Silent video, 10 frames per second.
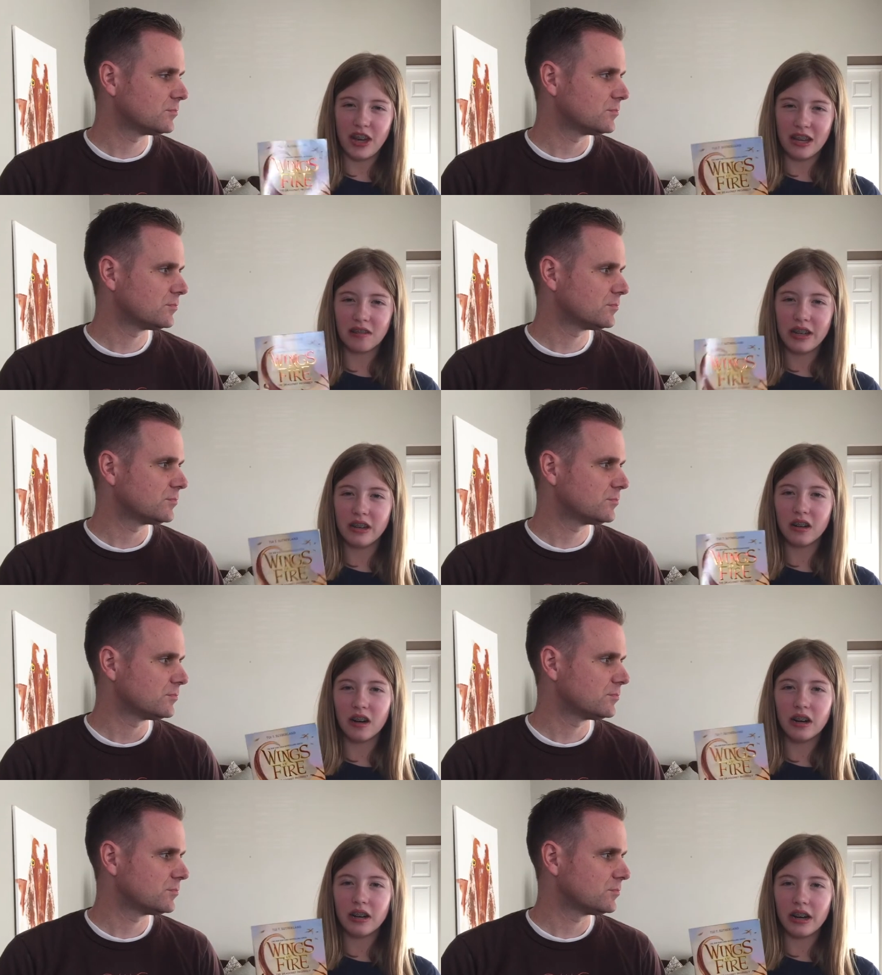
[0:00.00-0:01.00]
Speaker 1: fake later
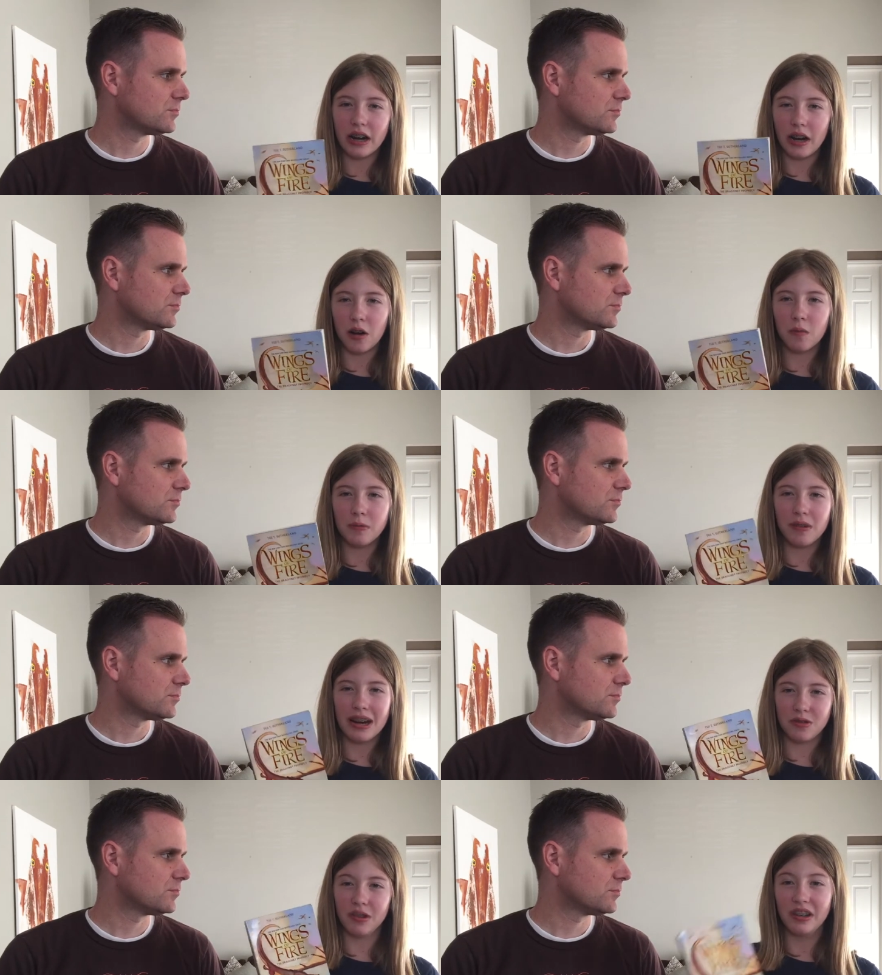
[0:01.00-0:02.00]
on, and I hope you
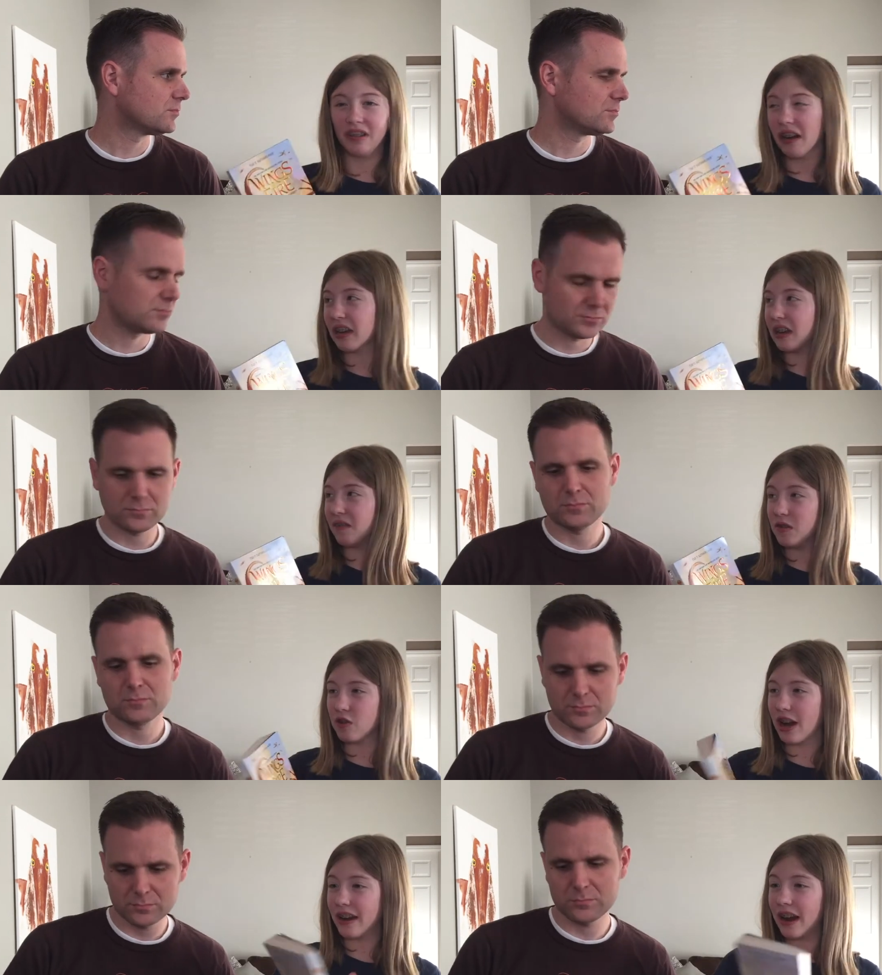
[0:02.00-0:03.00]
guys really like it if you
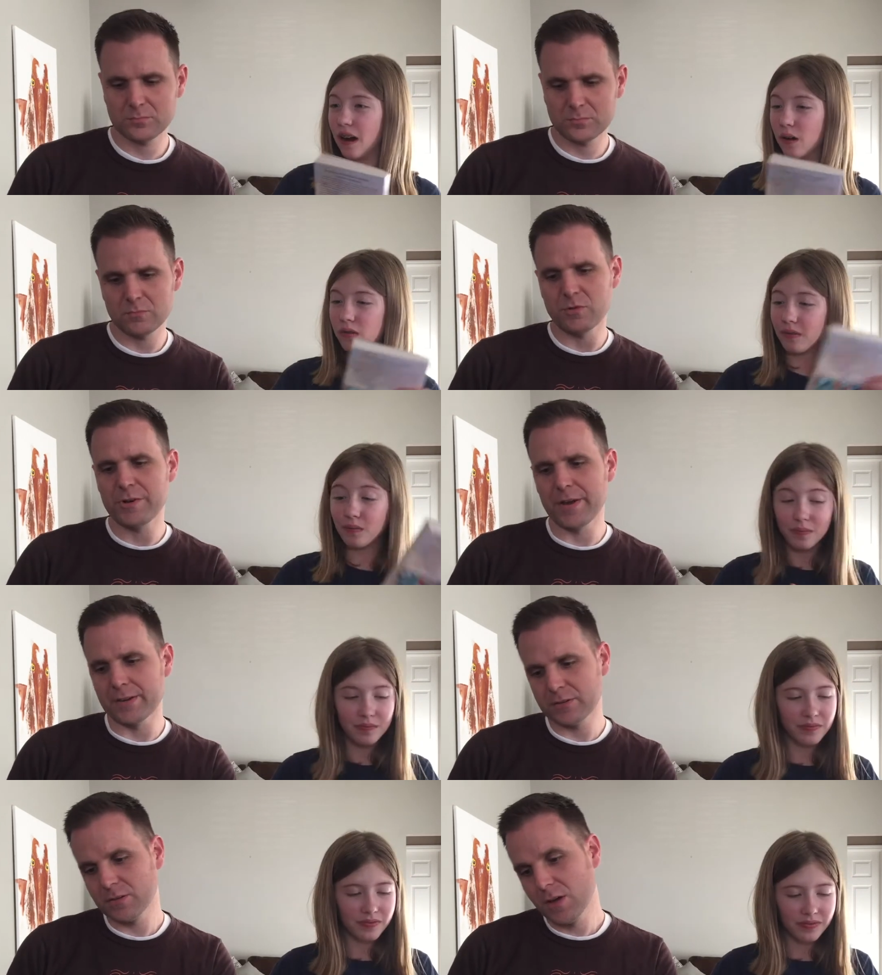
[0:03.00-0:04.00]
try it out. Very
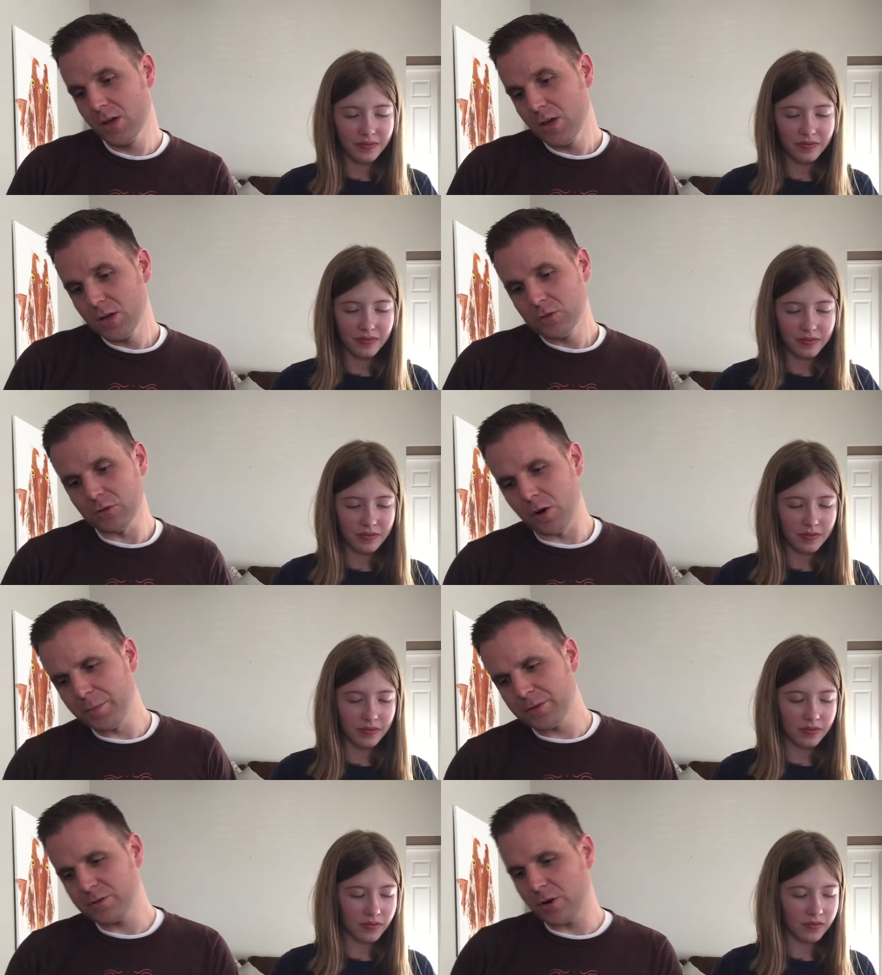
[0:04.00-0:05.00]
nice.
Speaker 2: So I'm going
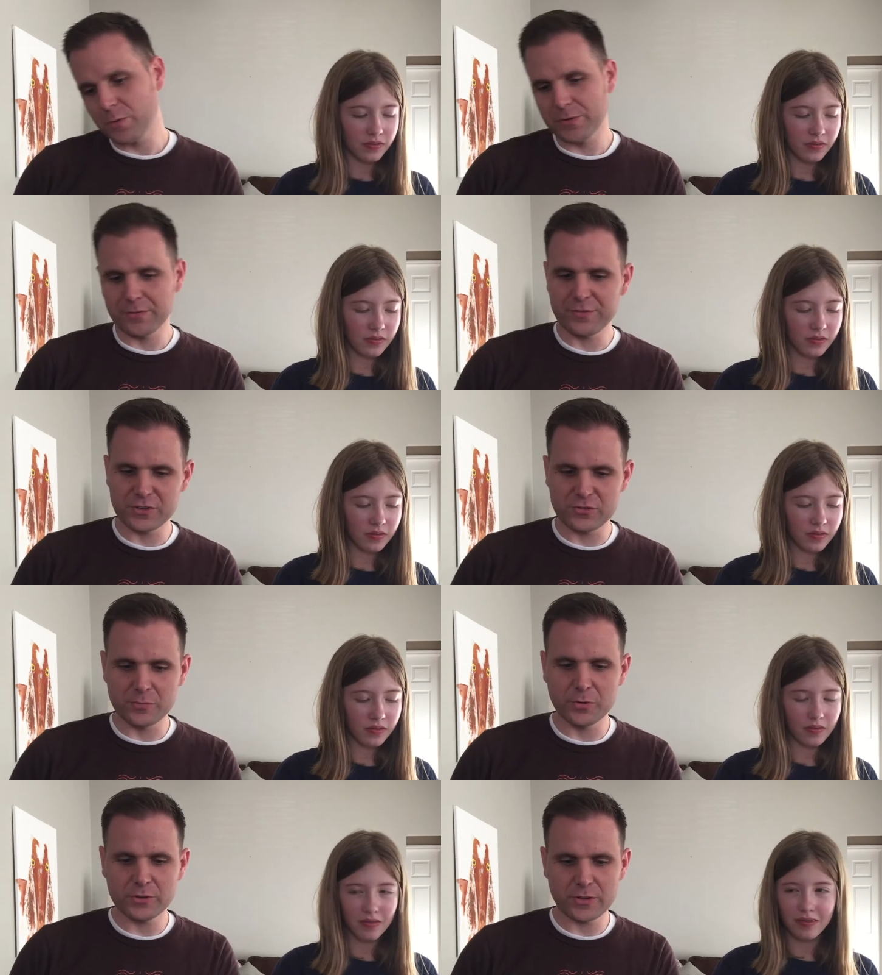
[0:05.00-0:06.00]
to start with a fiction
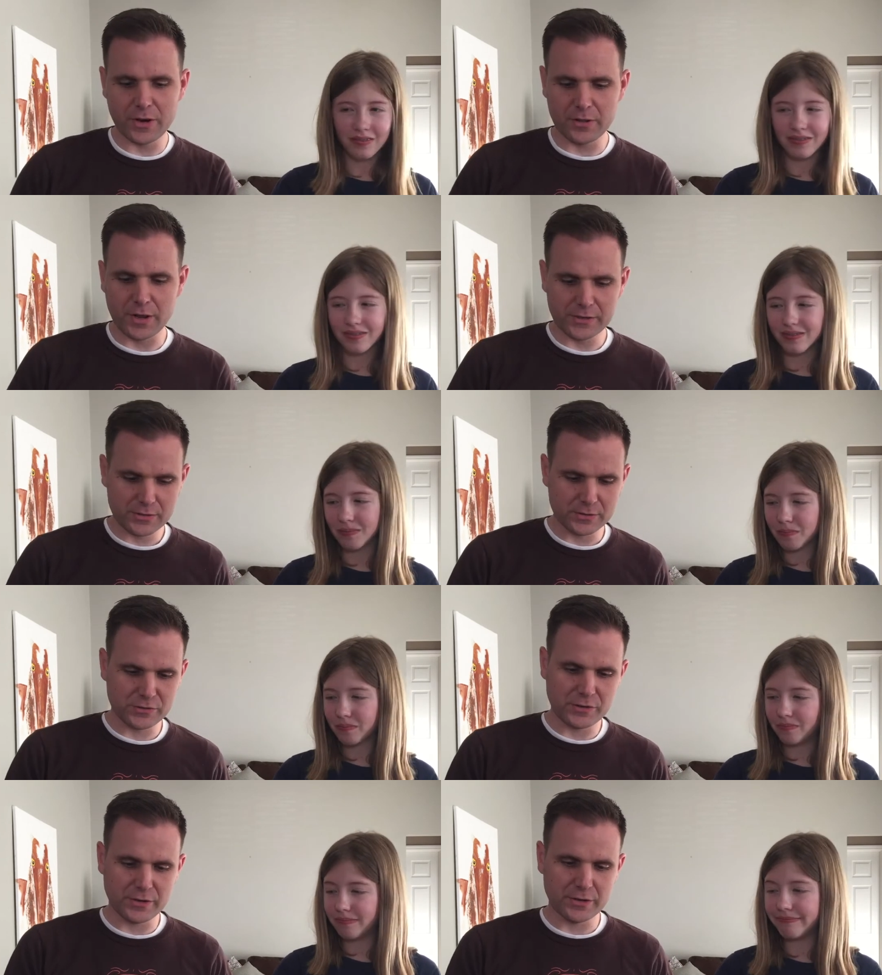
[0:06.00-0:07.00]
book that I liked
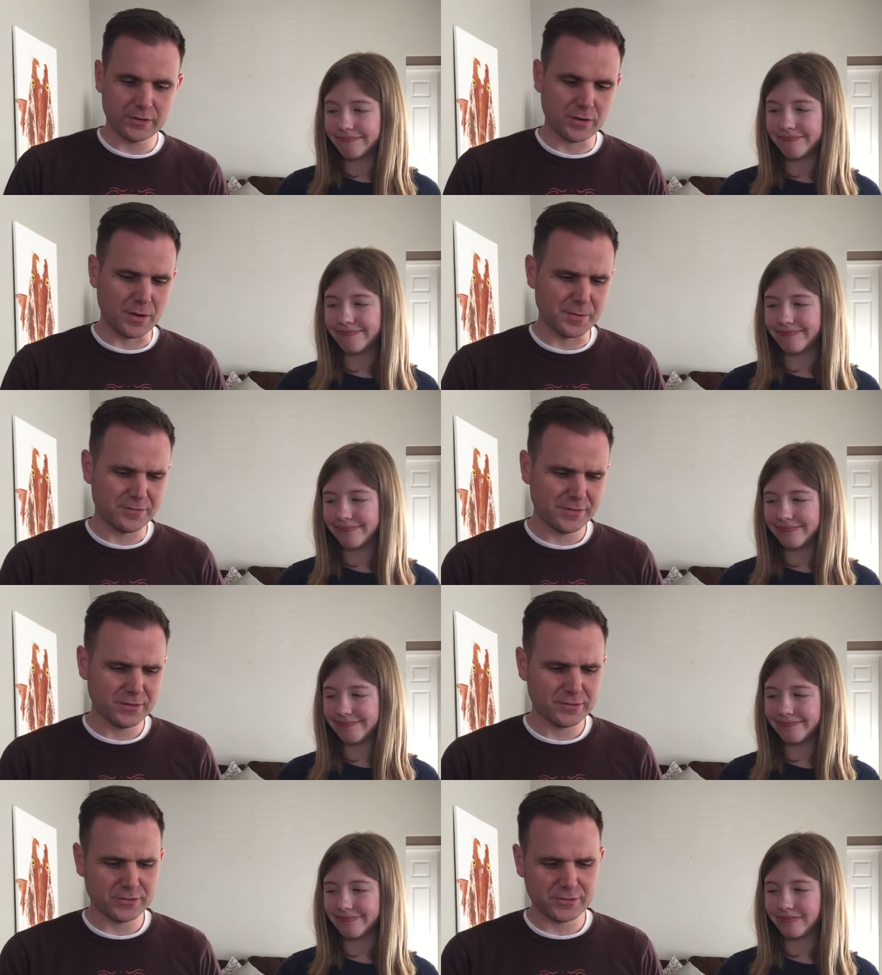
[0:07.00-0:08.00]
this year. Um, and it
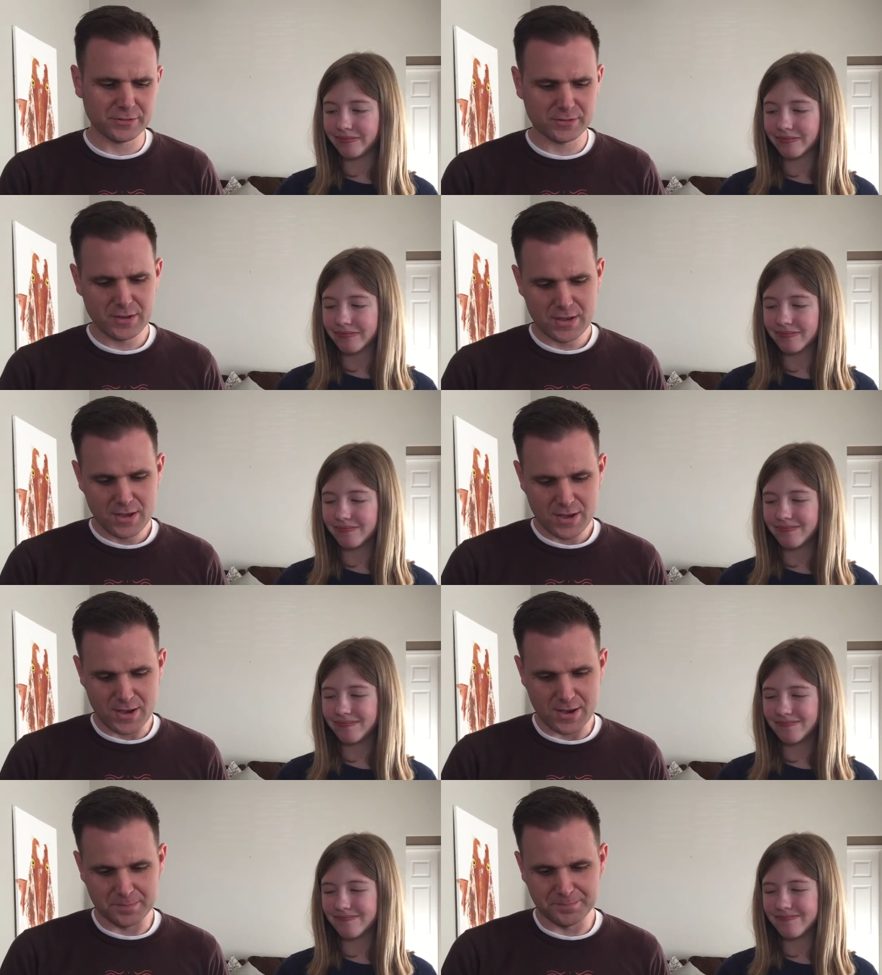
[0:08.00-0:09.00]
feels,
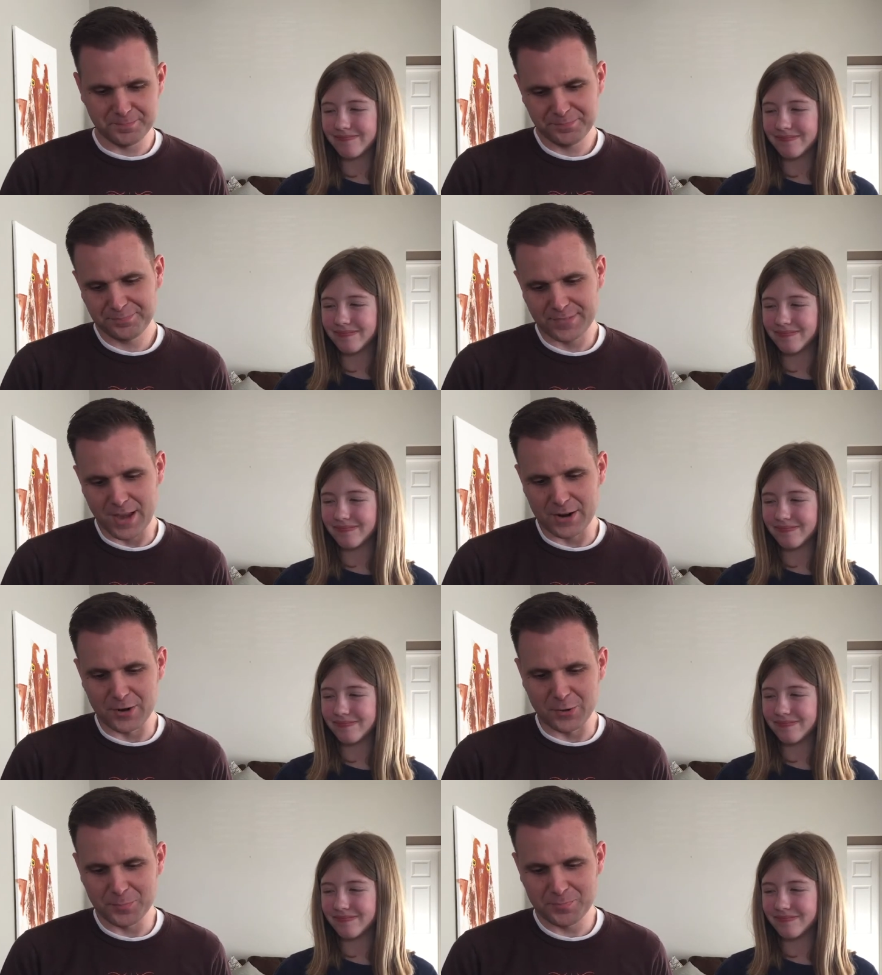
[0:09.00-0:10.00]
um, I don't know,